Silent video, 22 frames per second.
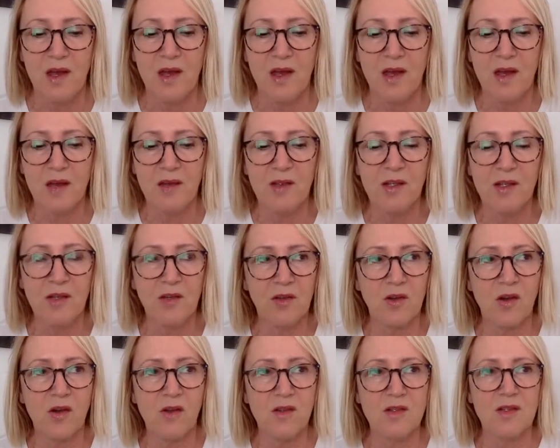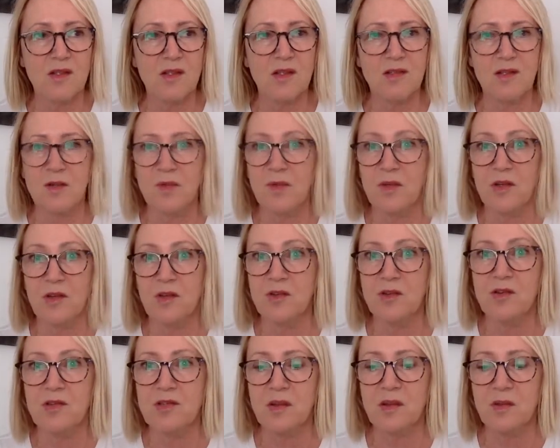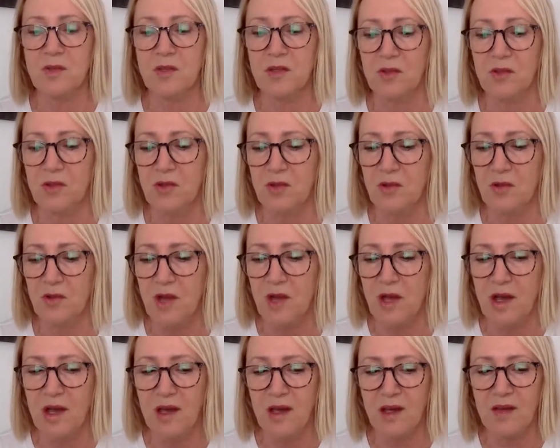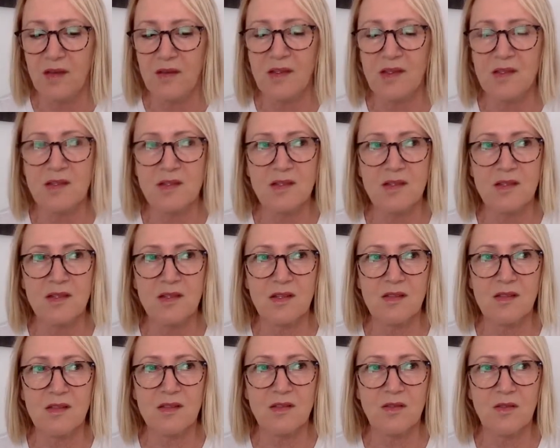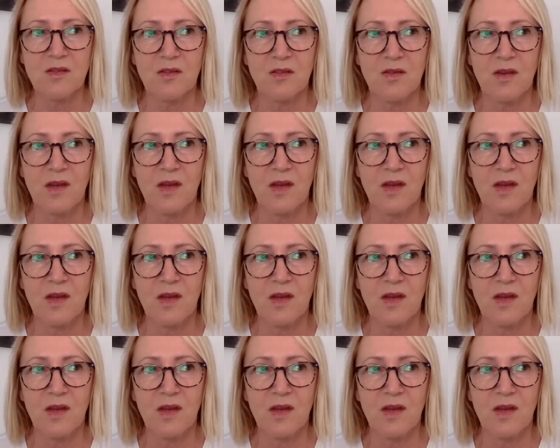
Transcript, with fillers: And here God says, I'm going to do something new. And there's the sense of